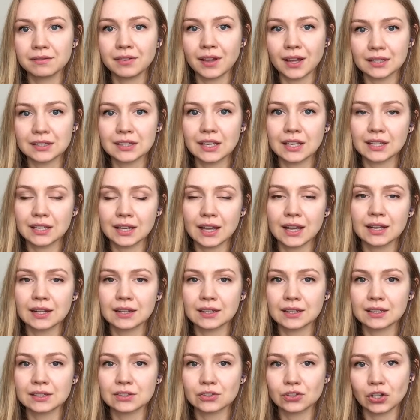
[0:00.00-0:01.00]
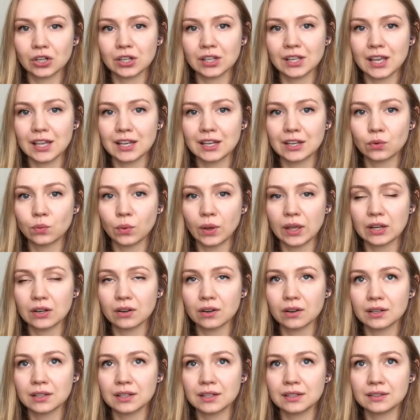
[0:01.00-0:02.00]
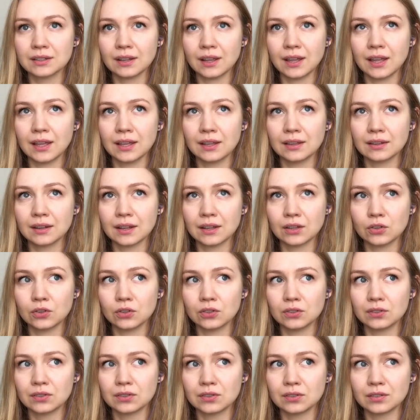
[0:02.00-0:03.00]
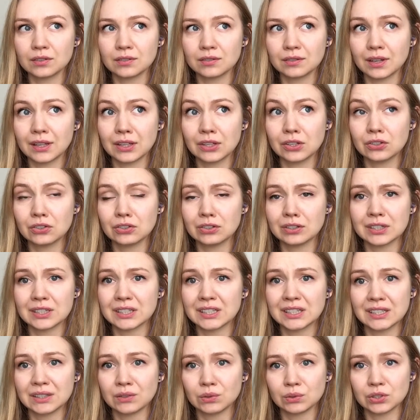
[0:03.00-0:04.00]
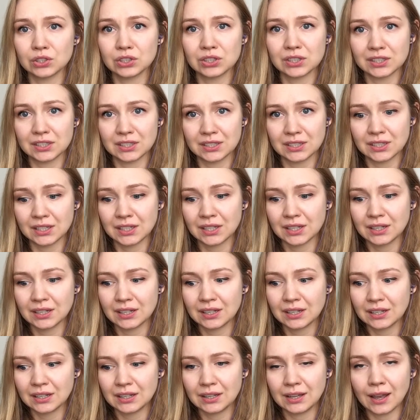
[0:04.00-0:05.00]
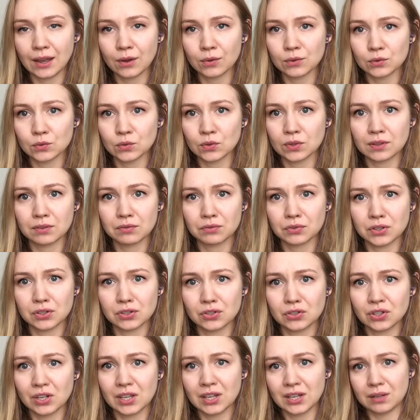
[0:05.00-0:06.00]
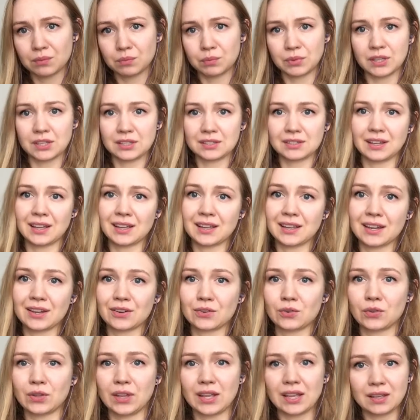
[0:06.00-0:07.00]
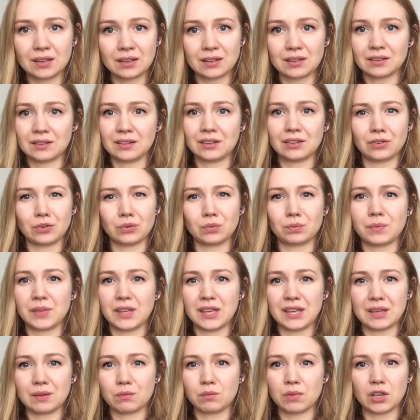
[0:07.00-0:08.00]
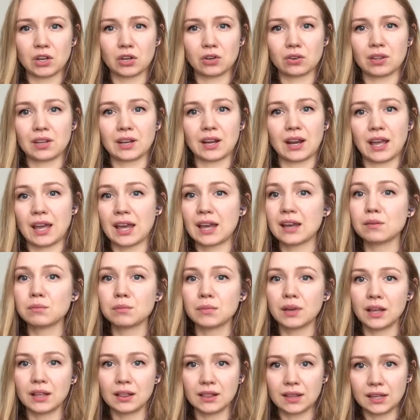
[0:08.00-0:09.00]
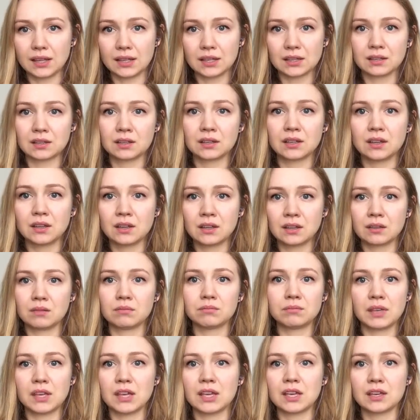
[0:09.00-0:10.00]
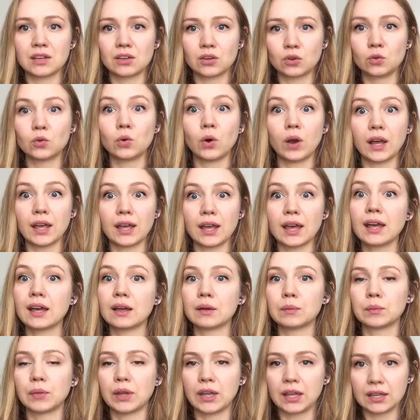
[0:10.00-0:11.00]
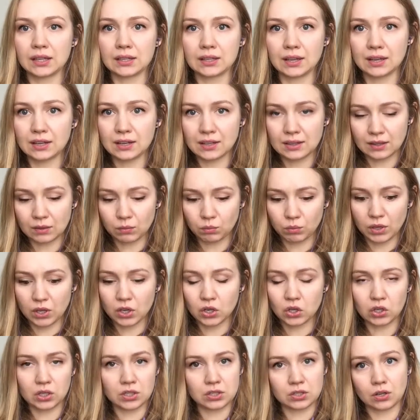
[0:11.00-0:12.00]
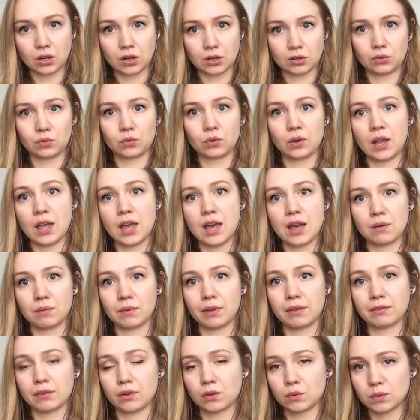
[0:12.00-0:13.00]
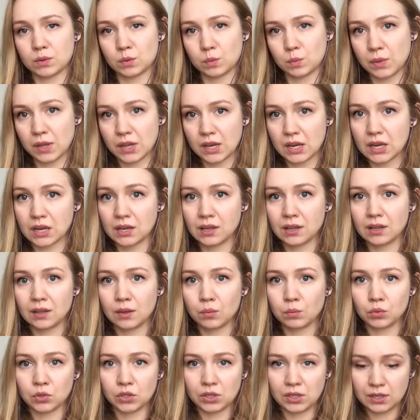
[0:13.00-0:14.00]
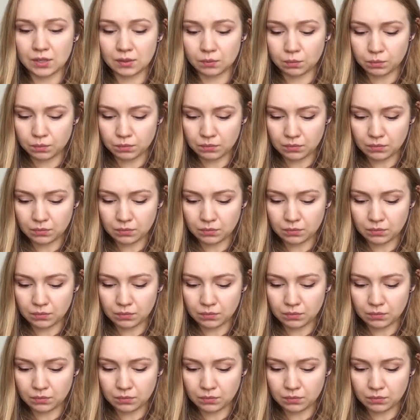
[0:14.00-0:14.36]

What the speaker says: fact, I kind of started gaining weight on it, and I couldn't. It was just, I was really frustrated because I don't like, being bigger than I am. I like being who I am, and anything bigger is not who I am. I've always been pretty